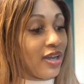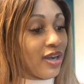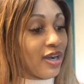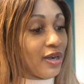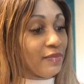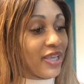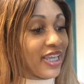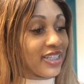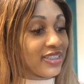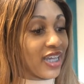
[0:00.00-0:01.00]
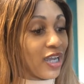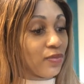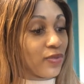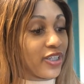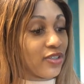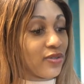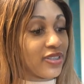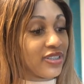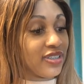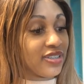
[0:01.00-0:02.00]
Anti-wrinkle
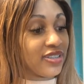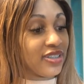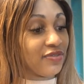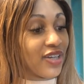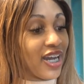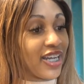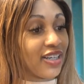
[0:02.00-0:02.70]
intensive eye